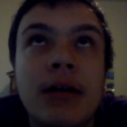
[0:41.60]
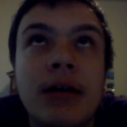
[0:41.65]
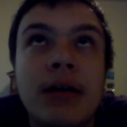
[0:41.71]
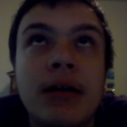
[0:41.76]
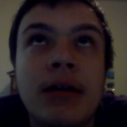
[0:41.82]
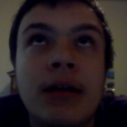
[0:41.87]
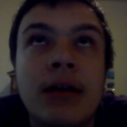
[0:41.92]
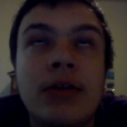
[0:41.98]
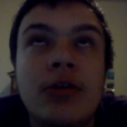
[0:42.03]

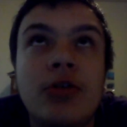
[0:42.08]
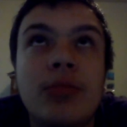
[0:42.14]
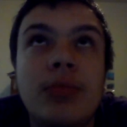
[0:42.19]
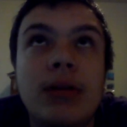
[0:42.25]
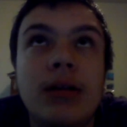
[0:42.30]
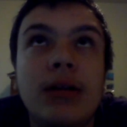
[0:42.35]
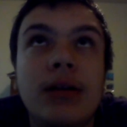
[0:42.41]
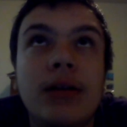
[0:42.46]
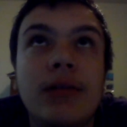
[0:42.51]
and I do
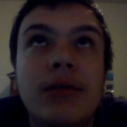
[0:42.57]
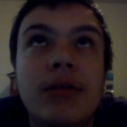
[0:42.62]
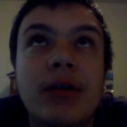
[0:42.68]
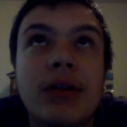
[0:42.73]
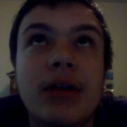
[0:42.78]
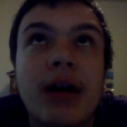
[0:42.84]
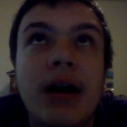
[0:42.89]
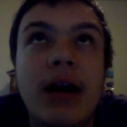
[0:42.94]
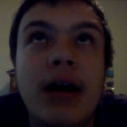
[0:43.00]
believe
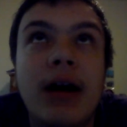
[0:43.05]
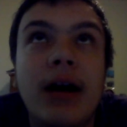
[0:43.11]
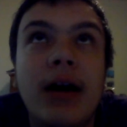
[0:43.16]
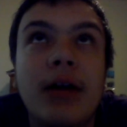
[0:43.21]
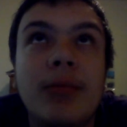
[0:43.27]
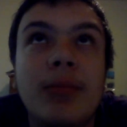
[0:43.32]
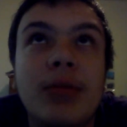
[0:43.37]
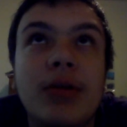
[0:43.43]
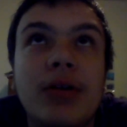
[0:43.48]
in
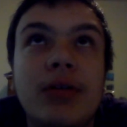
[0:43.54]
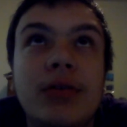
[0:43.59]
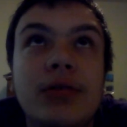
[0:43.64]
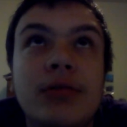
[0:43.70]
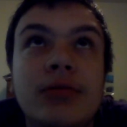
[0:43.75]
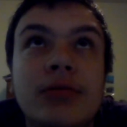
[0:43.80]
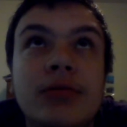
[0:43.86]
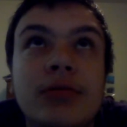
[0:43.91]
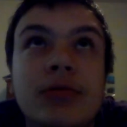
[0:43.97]
God,
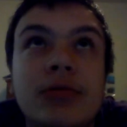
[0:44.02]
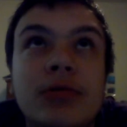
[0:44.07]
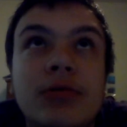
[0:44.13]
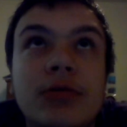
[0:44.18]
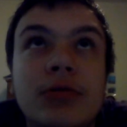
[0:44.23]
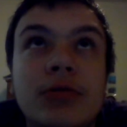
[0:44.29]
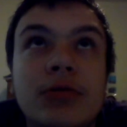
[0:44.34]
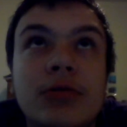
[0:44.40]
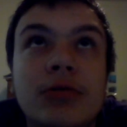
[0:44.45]

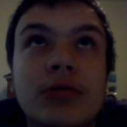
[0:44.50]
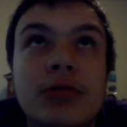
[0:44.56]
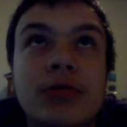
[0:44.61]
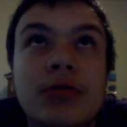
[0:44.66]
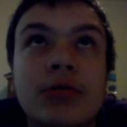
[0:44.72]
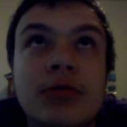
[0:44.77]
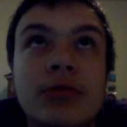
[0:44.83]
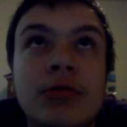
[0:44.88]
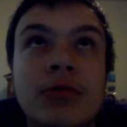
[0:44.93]

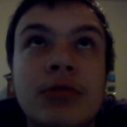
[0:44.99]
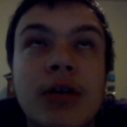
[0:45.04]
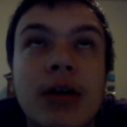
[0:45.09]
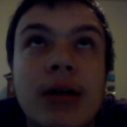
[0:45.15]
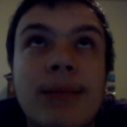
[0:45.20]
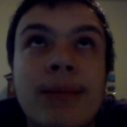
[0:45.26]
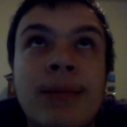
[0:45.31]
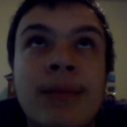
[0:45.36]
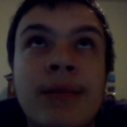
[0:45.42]

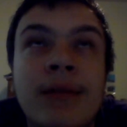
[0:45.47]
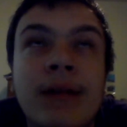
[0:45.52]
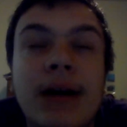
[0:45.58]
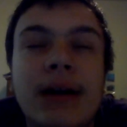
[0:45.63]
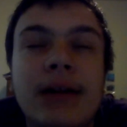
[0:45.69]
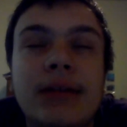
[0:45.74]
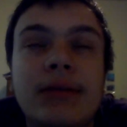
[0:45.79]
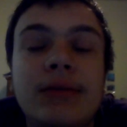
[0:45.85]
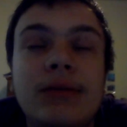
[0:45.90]
but
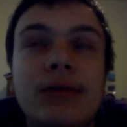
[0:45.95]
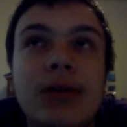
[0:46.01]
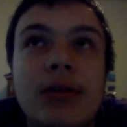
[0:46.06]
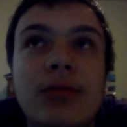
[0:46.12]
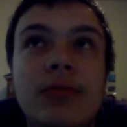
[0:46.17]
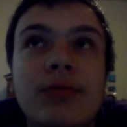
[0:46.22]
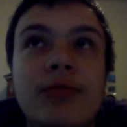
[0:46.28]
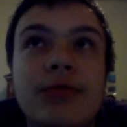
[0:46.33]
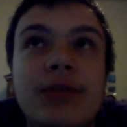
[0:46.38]
I
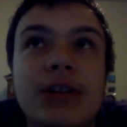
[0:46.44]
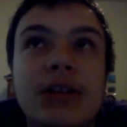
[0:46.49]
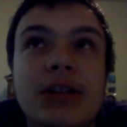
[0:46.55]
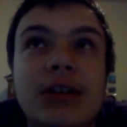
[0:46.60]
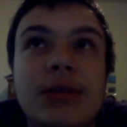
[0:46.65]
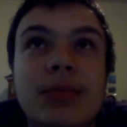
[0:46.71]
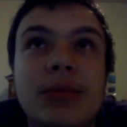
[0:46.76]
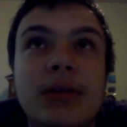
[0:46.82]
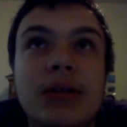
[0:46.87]
don't
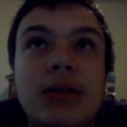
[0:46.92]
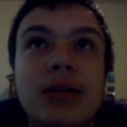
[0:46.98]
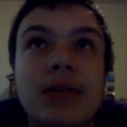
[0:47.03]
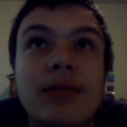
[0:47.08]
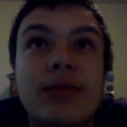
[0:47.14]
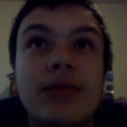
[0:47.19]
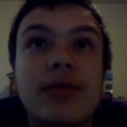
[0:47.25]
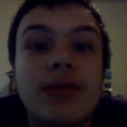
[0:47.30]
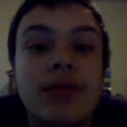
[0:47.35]
really
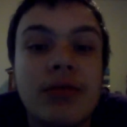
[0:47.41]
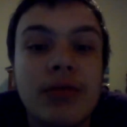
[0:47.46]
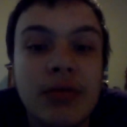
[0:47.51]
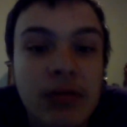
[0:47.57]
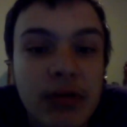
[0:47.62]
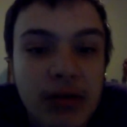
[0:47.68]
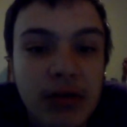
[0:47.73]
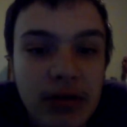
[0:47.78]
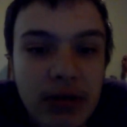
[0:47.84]
believe
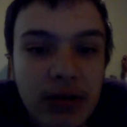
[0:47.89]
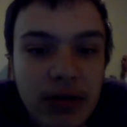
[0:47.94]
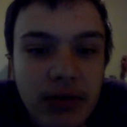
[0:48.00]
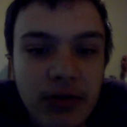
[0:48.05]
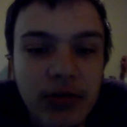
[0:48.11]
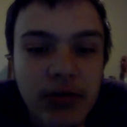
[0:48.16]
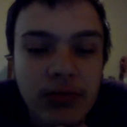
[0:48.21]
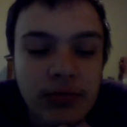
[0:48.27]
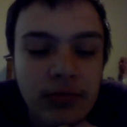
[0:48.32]
in
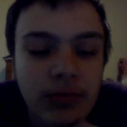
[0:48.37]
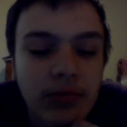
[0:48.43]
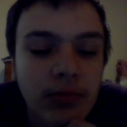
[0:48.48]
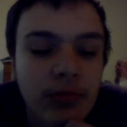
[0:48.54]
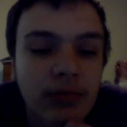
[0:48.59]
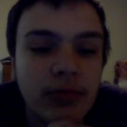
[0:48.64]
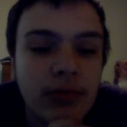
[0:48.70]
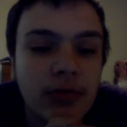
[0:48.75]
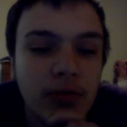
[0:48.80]
the
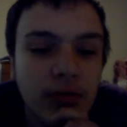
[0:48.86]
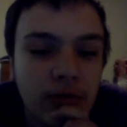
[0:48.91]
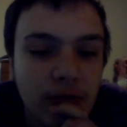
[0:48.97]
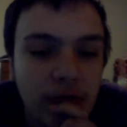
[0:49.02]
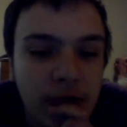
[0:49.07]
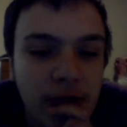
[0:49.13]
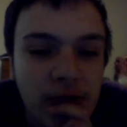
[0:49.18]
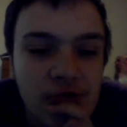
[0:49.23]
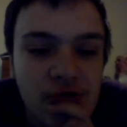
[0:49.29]

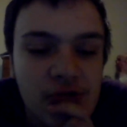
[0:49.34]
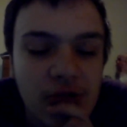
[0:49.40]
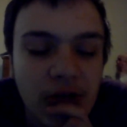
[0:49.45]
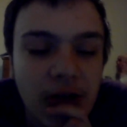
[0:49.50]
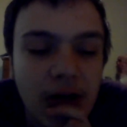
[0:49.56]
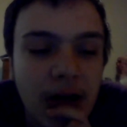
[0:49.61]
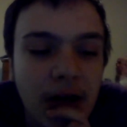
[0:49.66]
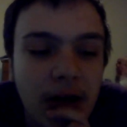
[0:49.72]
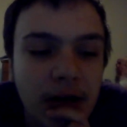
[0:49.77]
Christian
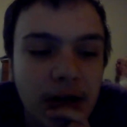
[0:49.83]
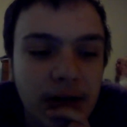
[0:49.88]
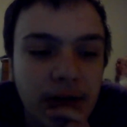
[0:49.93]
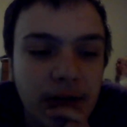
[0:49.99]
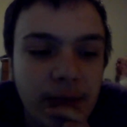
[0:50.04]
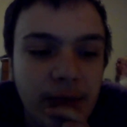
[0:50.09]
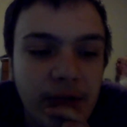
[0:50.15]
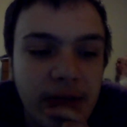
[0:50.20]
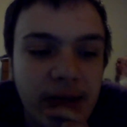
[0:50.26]
God
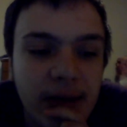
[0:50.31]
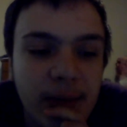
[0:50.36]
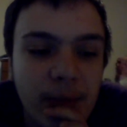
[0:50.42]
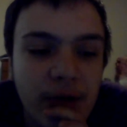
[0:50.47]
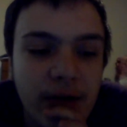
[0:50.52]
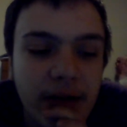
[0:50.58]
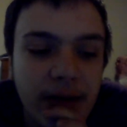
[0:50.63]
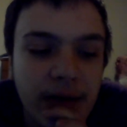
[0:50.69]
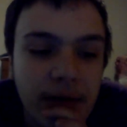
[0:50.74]
the same
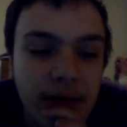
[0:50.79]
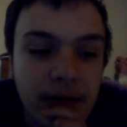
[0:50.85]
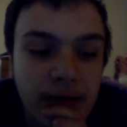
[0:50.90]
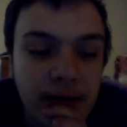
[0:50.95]
way